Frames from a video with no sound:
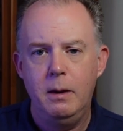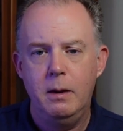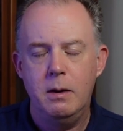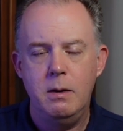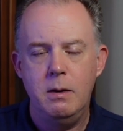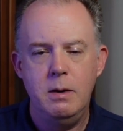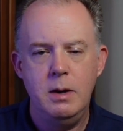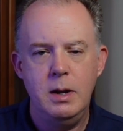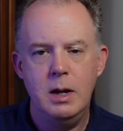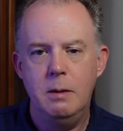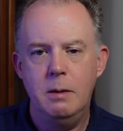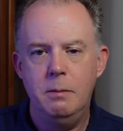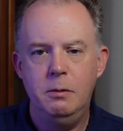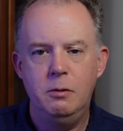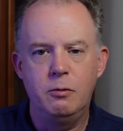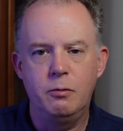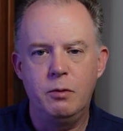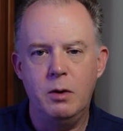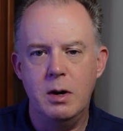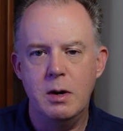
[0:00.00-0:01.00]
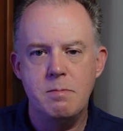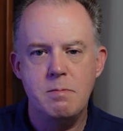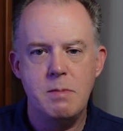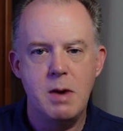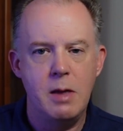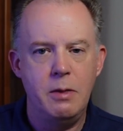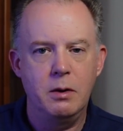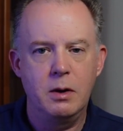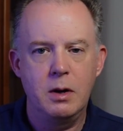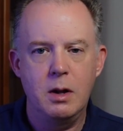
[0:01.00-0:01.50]
nibs from
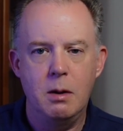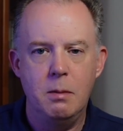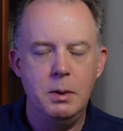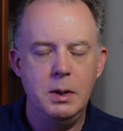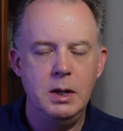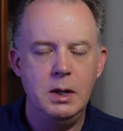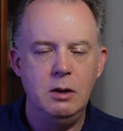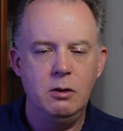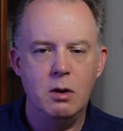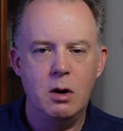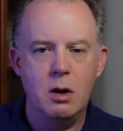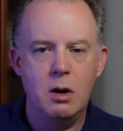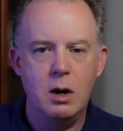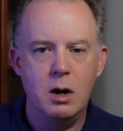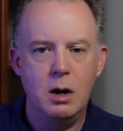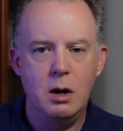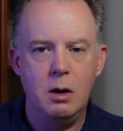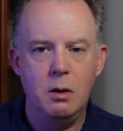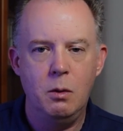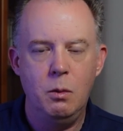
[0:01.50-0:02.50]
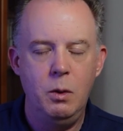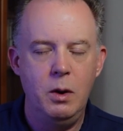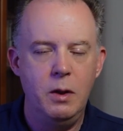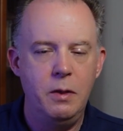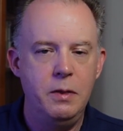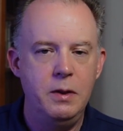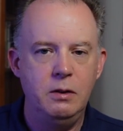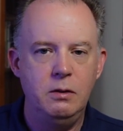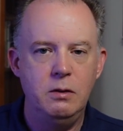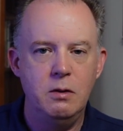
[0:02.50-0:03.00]
other companies are with
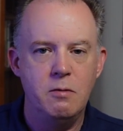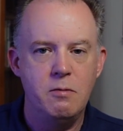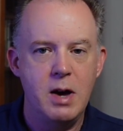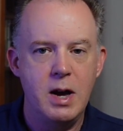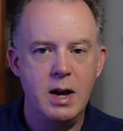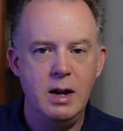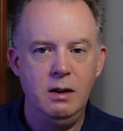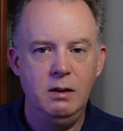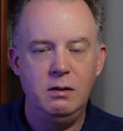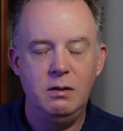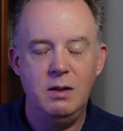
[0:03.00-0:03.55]
this device.